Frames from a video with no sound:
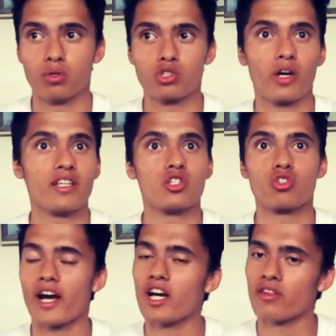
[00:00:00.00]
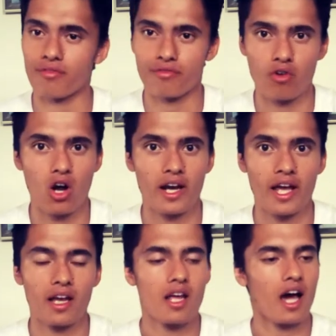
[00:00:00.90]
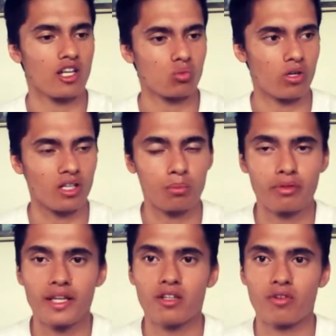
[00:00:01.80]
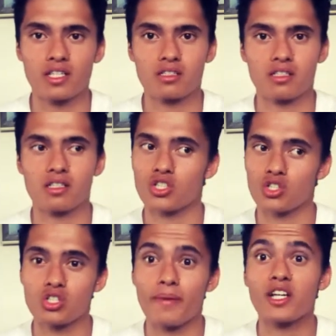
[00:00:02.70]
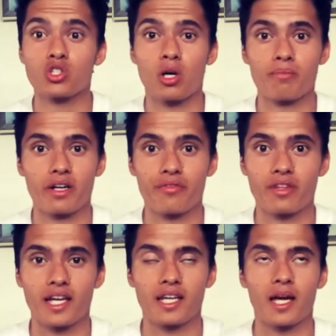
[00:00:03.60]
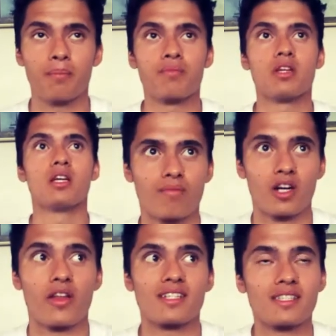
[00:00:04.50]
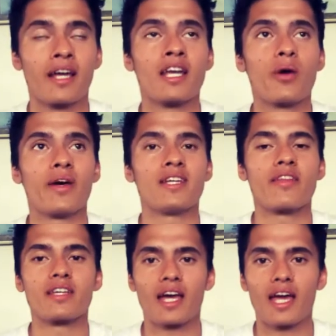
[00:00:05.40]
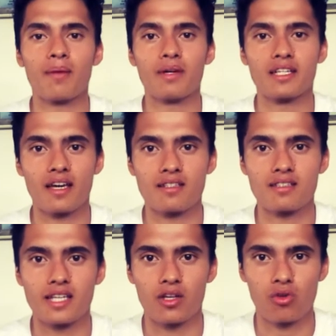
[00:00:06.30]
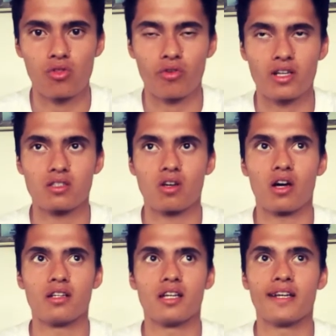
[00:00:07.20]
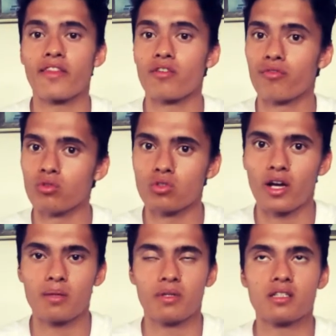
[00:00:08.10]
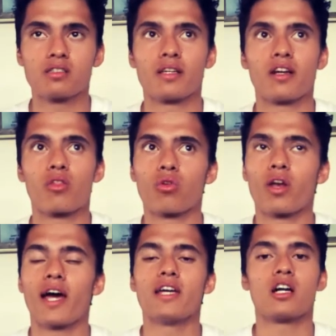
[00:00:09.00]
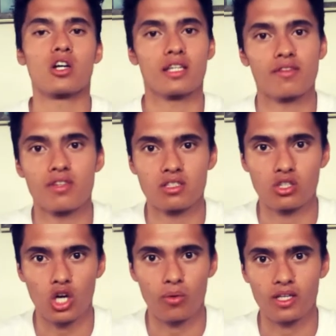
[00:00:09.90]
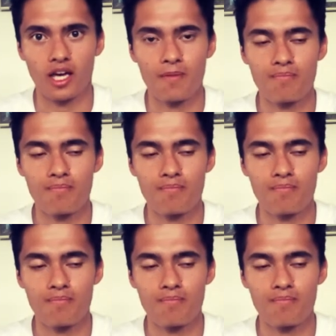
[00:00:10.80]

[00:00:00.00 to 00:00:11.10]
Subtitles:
So I didn't train on that Friday. I just wanted to completely rest it just to make sure I'm ready for that game. And on that Sunday, we had another game against our youth grade side. Another full 90 minutes, and I thought, hey, I'm going to give this a go again.